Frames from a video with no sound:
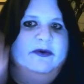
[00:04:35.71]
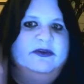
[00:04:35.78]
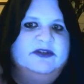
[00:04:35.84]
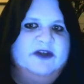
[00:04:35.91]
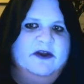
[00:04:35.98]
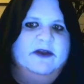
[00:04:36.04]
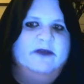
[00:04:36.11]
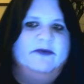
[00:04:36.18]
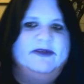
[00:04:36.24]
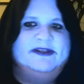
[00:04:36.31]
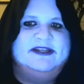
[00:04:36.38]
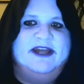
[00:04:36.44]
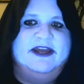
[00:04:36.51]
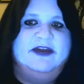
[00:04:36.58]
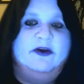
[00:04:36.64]
Target
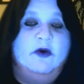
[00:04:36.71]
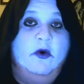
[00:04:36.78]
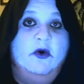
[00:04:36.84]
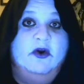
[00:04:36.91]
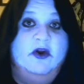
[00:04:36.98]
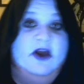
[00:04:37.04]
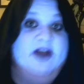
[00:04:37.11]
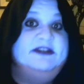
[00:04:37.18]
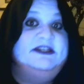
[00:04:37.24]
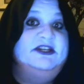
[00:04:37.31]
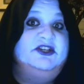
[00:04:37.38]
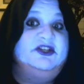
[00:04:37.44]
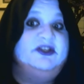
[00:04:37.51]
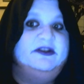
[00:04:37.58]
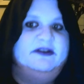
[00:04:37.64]
Resonator or
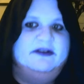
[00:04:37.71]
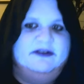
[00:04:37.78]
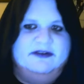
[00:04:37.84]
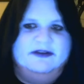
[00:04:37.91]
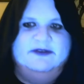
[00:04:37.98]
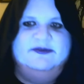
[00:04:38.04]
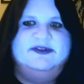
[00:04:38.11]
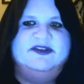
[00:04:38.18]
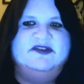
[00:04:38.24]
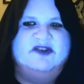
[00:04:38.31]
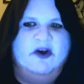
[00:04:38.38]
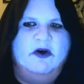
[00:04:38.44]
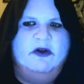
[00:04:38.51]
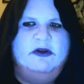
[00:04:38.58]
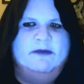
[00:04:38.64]
Addition loses
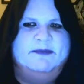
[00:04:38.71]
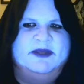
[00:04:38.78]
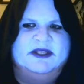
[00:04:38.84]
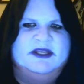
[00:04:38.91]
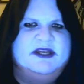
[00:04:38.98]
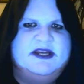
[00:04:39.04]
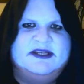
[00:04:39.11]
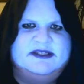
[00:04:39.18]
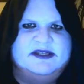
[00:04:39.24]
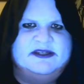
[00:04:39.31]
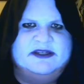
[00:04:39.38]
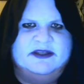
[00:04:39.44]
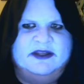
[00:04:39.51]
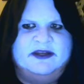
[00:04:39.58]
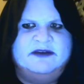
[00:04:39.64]
all abilities
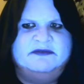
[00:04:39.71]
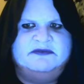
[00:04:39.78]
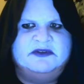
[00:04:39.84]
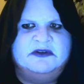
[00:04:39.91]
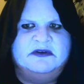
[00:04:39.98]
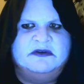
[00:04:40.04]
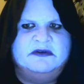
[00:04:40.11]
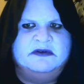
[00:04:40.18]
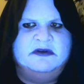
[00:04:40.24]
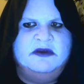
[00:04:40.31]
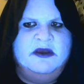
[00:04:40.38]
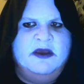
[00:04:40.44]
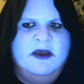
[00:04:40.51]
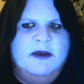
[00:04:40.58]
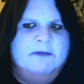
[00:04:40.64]
until end of turn.
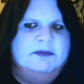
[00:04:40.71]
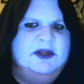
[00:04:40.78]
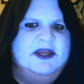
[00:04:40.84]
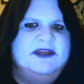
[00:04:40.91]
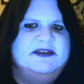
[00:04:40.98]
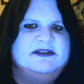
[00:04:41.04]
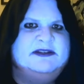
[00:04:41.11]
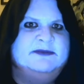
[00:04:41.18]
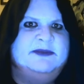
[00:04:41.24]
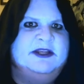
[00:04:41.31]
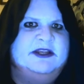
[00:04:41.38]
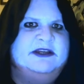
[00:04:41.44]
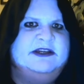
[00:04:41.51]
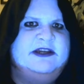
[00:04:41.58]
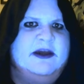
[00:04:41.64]
Play this
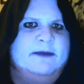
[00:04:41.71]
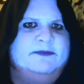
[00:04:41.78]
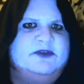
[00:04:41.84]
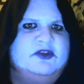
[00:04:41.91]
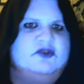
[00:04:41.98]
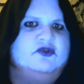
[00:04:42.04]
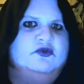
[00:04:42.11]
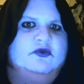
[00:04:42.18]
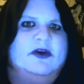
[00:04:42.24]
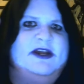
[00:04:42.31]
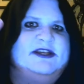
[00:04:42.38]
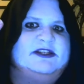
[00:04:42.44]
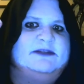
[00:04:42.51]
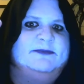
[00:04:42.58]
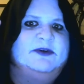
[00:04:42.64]
ability up to
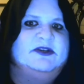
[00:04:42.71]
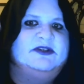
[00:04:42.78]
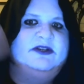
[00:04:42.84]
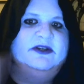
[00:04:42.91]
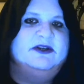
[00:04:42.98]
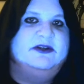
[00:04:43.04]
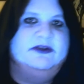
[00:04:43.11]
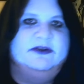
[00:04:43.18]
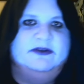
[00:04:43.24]
twice per turn.